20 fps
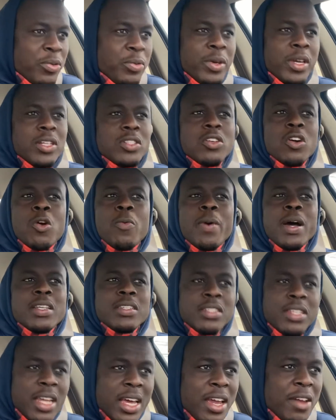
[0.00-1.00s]
We can talk about
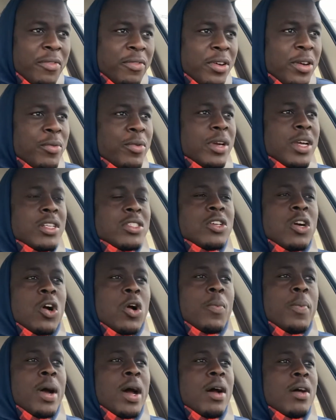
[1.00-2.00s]
slavery. We can talk
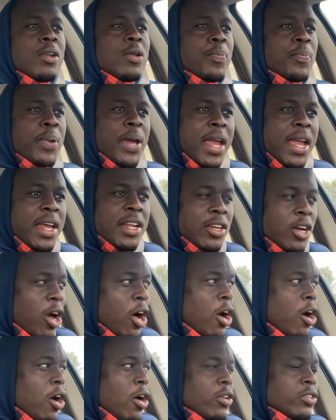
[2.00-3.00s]
about the pain
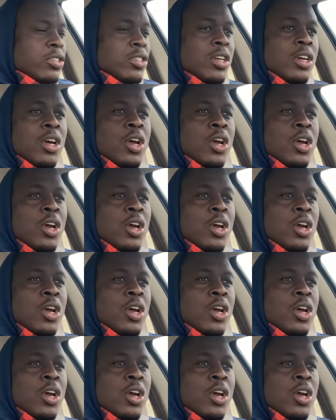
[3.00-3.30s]
caused.